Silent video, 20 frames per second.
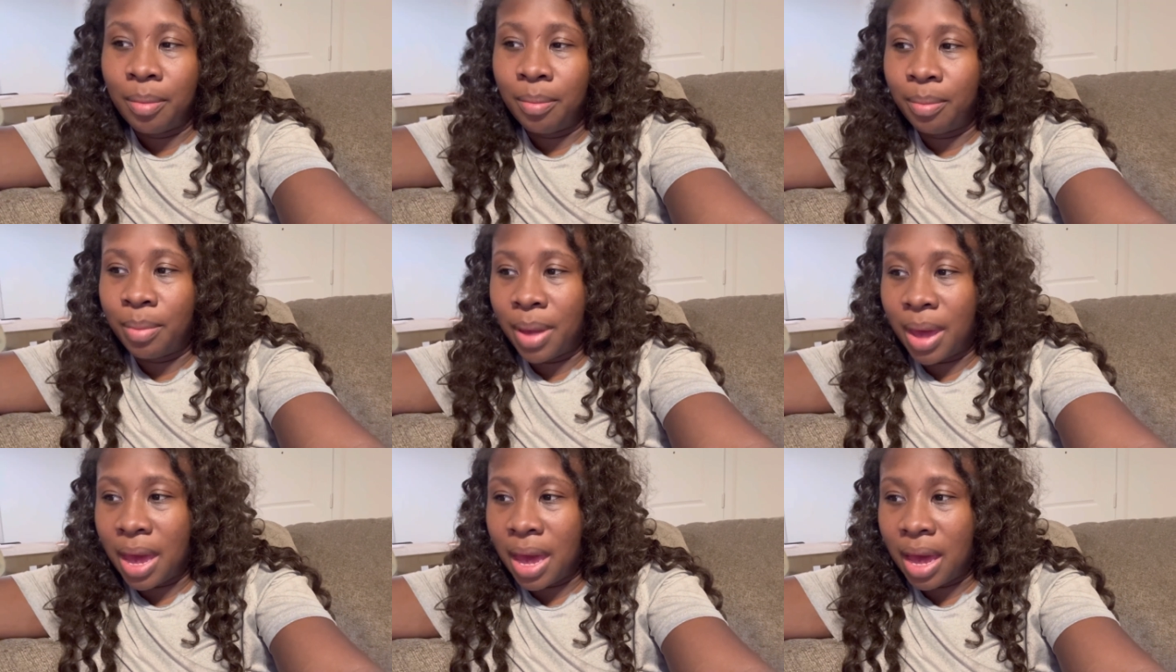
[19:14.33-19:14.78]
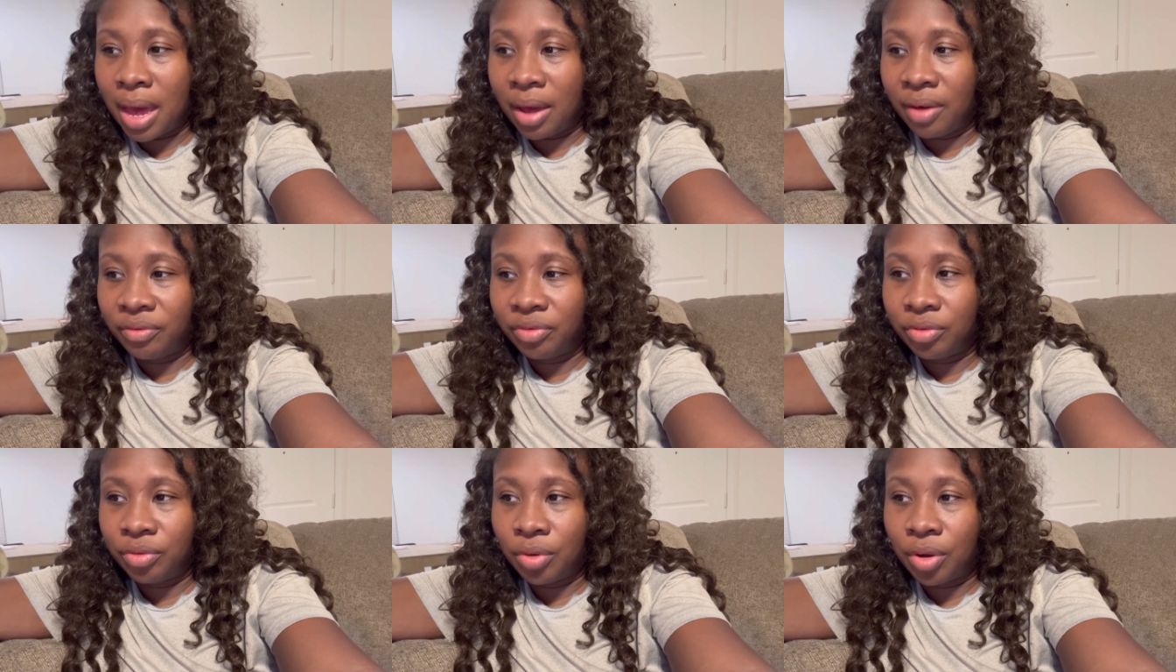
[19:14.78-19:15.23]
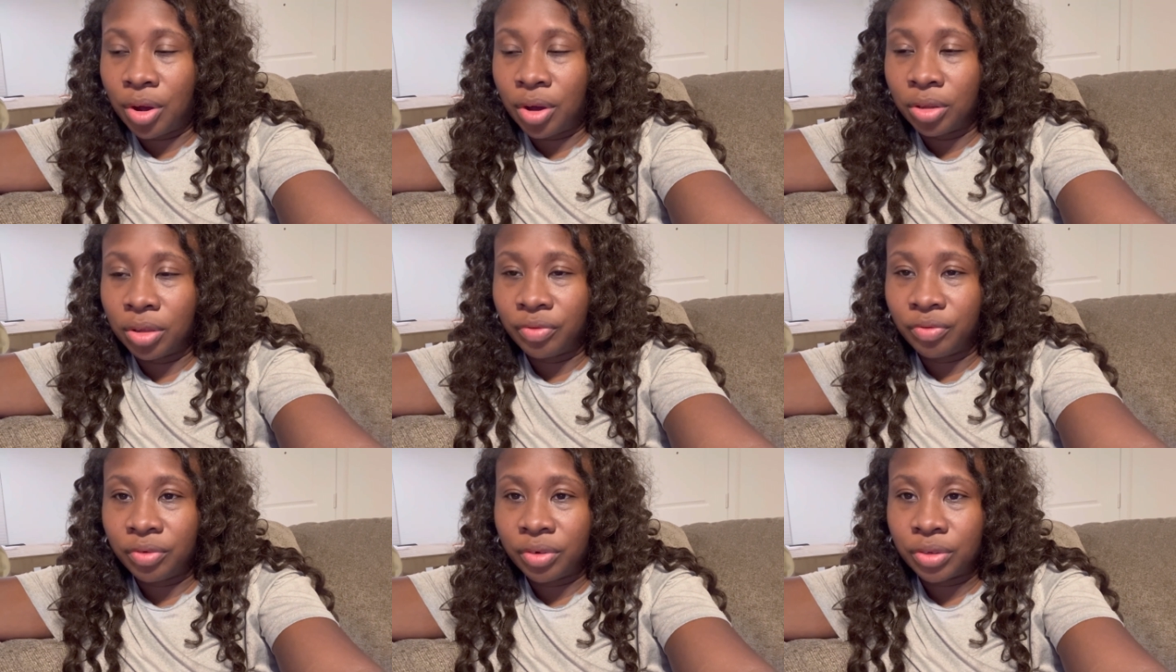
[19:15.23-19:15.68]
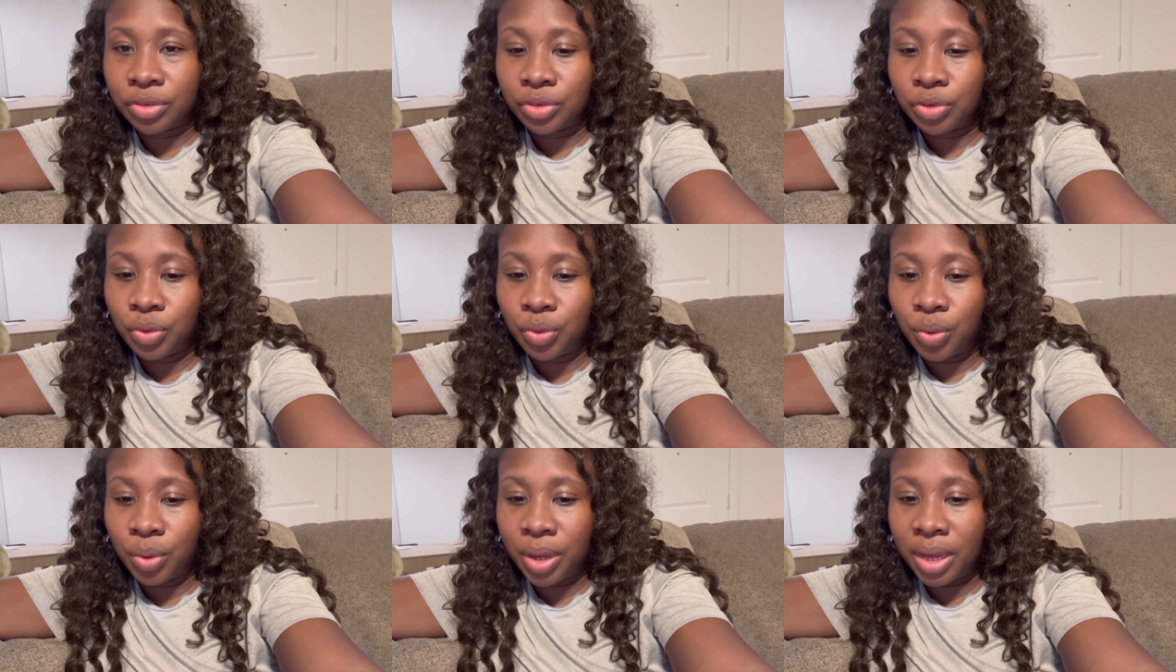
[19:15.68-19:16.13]
bath to all of her
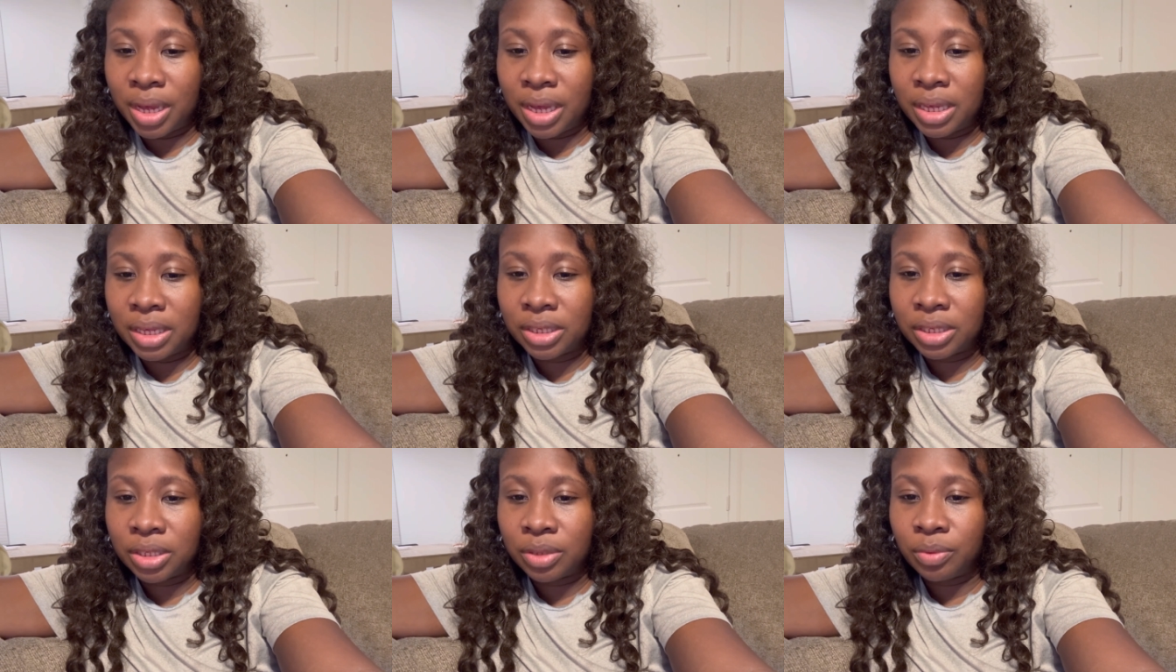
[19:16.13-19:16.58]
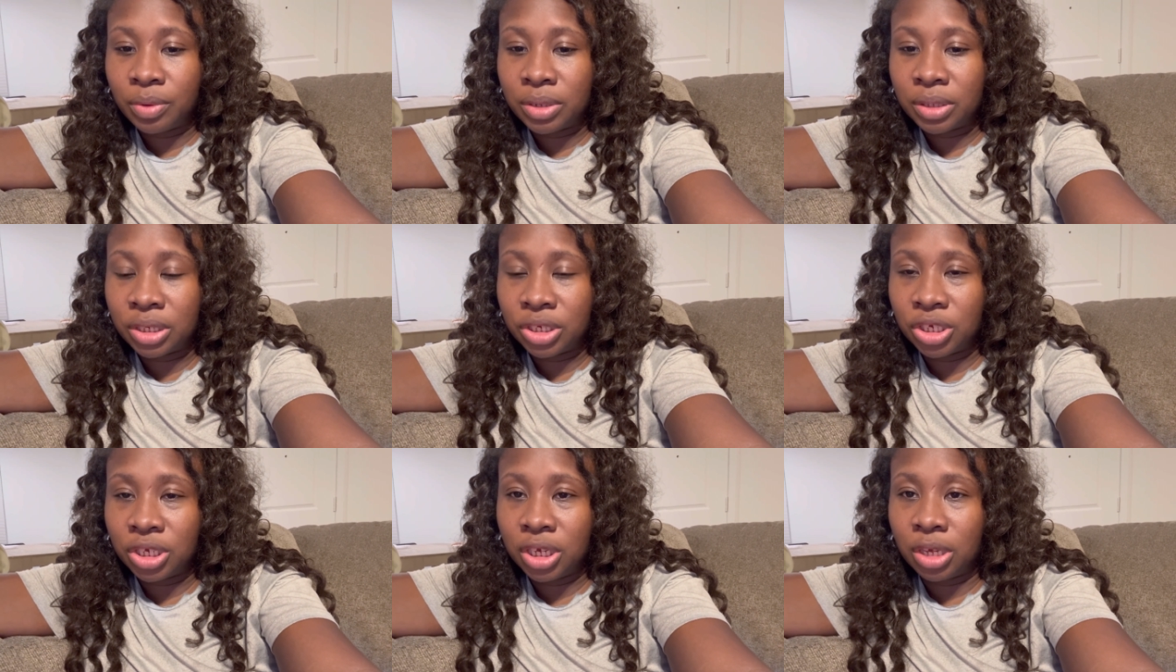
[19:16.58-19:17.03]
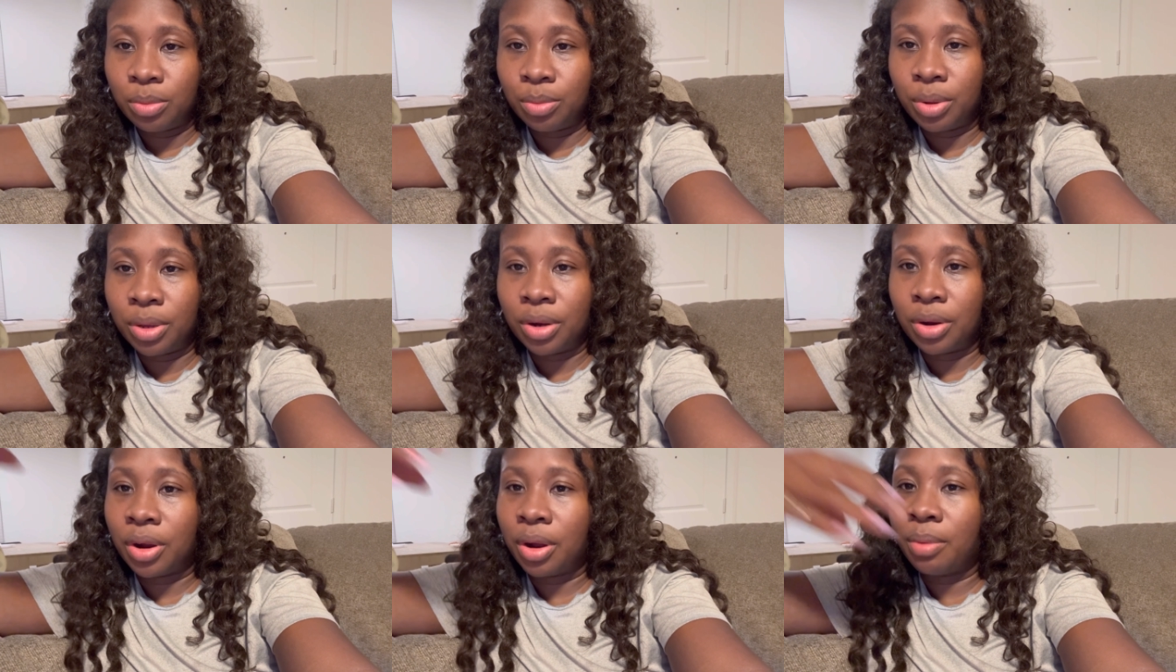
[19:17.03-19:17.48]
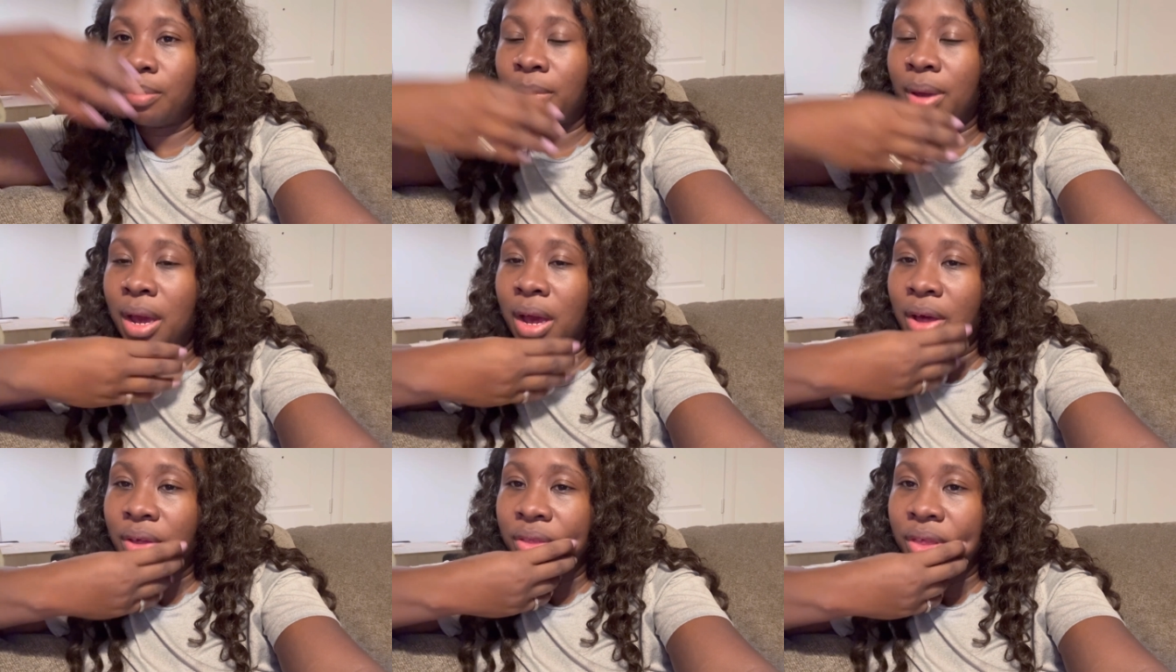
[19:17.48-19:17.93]
toys, the ones that she can put in her
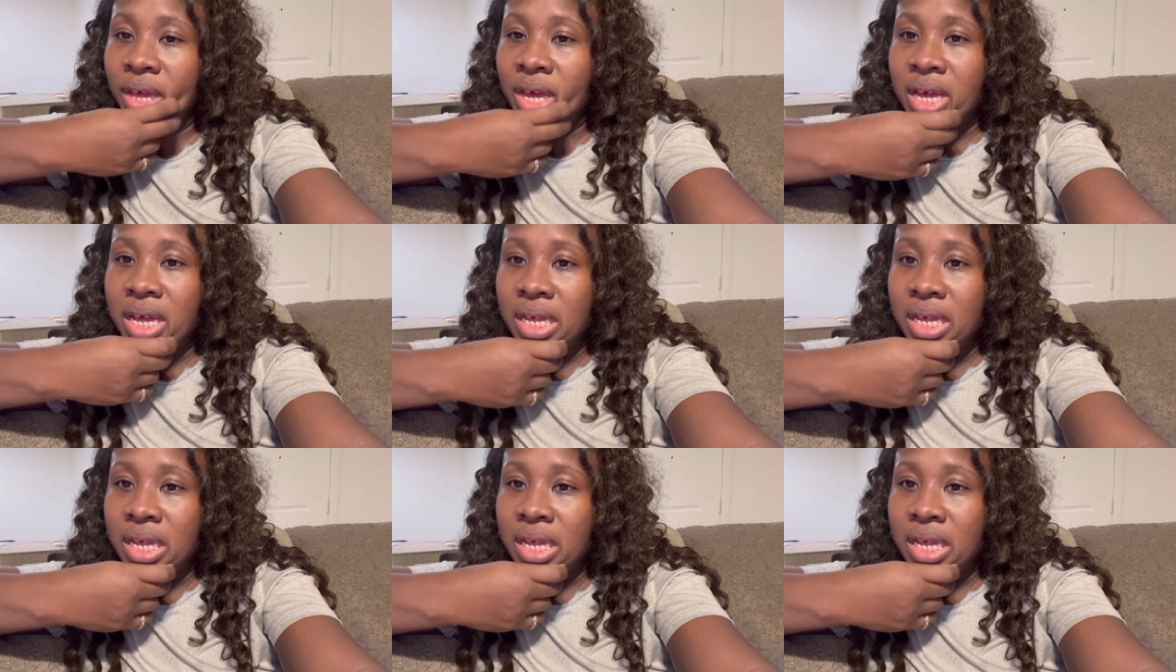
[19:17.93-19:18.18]
mouth,